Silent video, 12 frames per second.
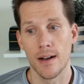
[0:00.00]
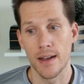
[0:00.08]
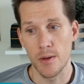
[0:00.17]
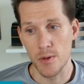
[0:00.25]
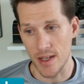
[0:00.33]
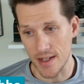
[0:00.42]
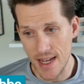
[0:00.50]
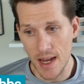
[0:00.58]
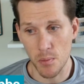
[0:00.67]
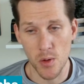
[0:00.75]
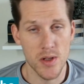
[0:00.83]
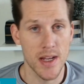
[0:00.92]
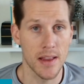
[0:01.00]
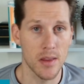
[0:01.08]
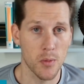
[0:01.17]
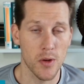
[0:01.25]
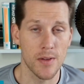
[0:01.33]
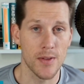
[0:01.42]
He was at 10%
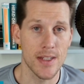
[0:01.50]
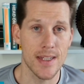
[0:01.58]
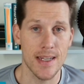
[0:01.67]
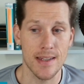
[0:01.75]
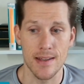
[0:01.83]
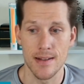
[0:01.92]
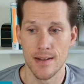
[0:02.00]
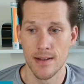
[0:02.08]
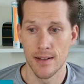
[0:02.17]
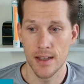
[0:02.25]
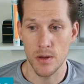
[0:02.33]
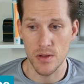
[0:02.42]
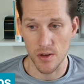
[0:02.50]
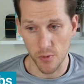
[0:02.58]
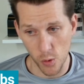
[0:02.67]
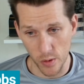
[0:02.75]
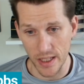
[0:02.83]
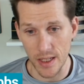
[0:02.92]
the previous season. He was at
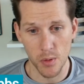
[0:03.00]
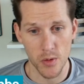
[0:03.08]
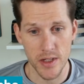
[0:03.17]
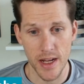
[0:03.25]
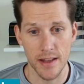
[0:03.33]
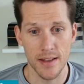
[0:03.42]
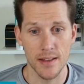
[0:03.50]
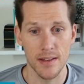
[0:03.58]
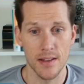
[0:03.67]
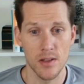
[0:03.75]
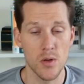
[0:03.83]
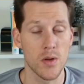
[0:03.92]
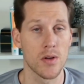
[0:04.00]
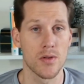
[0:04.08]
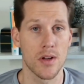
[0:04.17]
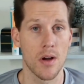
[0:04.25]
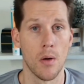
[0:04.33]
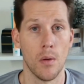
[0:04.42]
14% 2
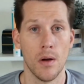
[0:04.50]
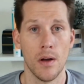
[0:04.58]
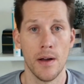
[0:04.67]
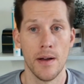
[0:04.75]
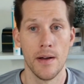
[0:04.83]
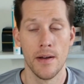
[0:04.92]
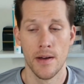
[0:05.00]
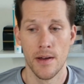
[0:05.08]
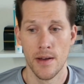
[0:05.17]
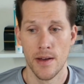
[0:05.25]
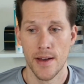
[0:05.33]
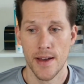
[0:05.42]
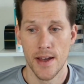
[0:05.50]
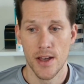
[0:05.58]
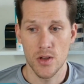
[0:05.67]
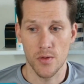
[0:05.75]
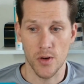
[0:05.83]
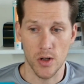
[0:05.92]
years ago.
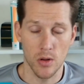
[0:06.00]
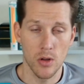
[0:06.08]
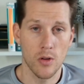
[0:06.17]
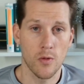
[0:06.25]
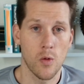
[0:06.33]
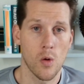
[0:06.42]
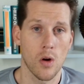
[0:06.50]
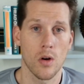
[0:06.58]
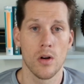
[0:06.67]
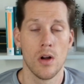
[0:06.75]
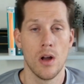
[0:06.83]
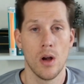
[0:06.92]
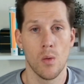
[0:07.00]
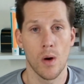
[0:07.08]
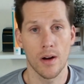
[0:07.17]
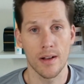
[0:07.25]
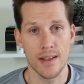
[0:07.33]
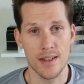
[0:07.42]
So if you're going to look for
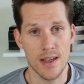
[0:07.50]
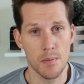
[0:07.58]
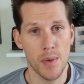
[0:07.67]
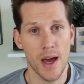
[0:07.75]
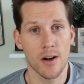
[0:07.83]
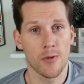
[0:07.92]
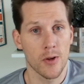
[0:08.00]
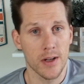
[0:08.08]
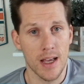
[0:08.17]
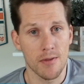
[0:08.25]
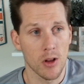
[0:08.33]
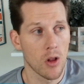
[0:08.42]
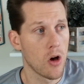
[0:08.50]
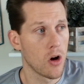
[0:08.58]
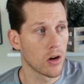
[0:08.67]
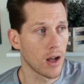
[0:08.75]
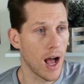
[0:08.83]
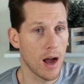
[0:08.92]
where can this get better for David
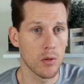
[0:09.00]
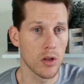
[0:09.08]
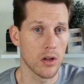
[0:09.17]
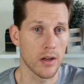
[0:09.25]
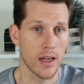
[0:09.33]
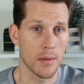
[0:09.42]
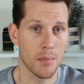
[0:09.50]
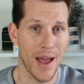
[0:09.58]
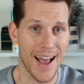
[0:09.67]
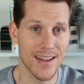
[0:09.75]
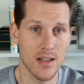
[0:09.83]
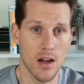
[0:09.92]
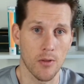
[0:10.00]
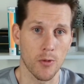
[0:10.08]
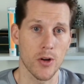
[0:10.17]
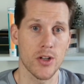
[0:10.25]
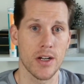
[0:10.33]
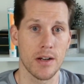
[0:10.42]
Long, I would look at pass
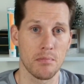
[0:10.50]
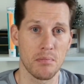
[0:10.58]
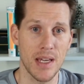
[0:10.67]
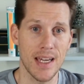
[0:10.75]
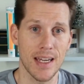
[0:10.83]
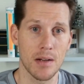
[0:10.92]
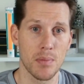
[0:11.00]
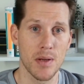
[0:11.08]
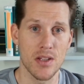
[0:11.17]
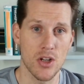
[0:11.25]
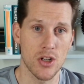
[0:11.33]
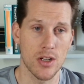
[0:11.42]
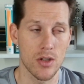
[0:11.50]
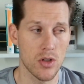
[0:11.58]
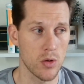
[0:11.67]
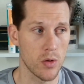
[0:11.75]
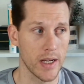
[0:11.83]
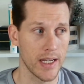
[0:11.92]
coverage and being in positions
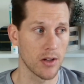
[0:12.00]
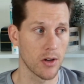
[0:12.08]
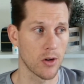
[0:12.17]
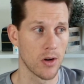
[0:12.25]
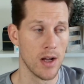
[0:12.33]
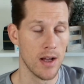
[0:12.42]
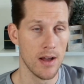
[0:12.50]
to either